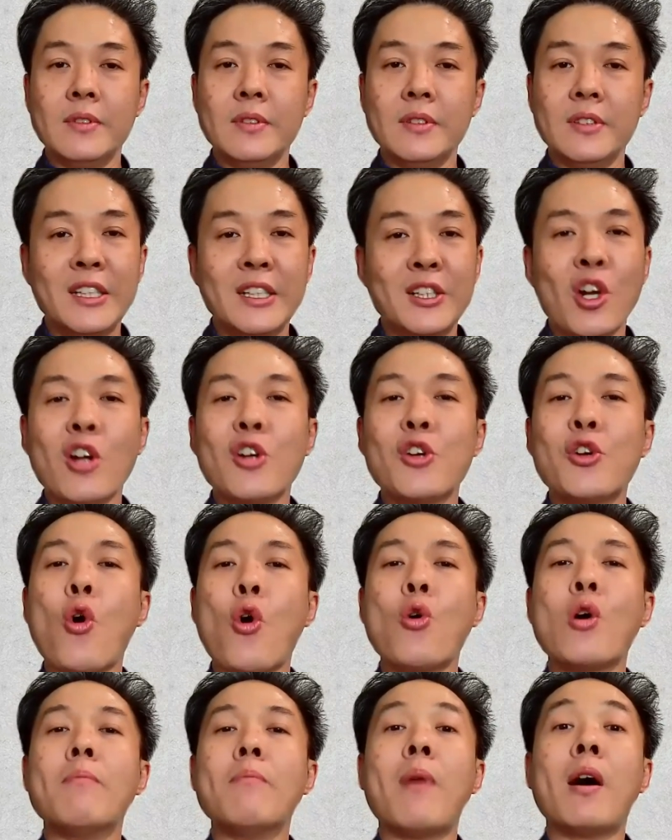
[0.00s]
did not
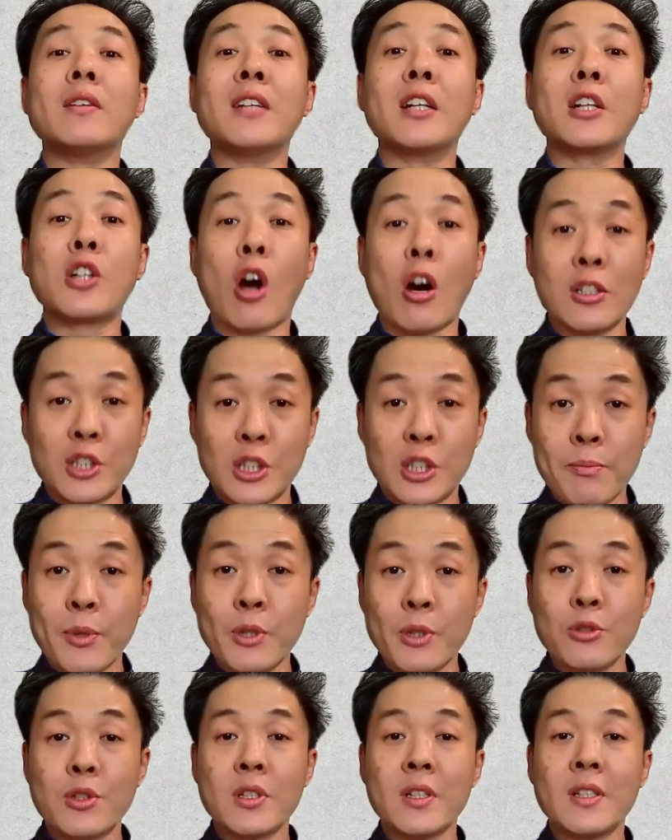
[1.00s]
know about the
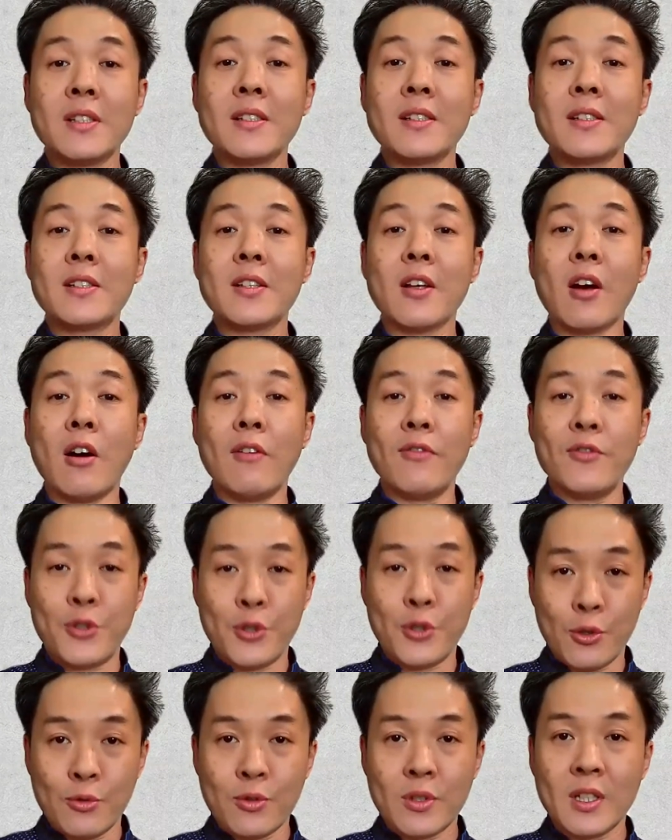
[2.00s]
contributions of
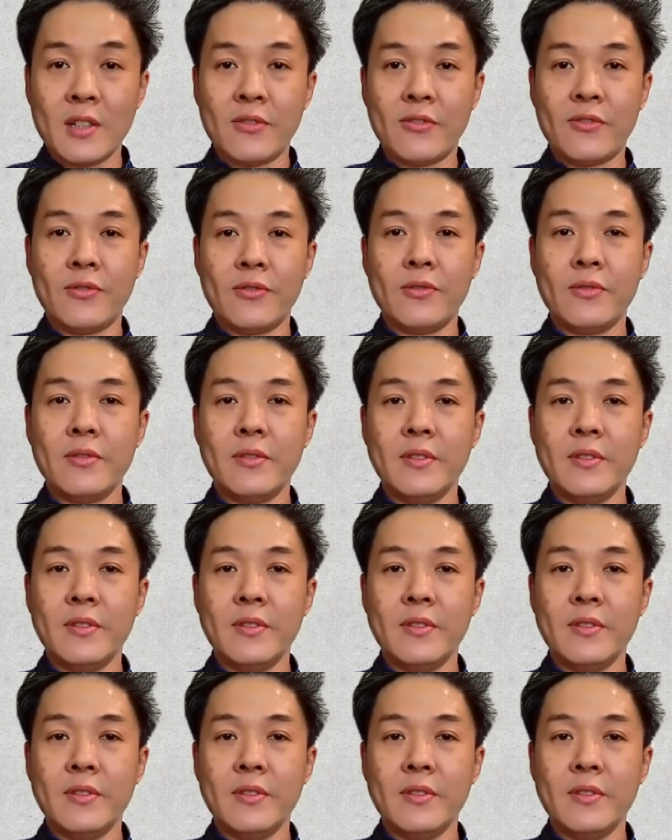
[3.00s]
Joseph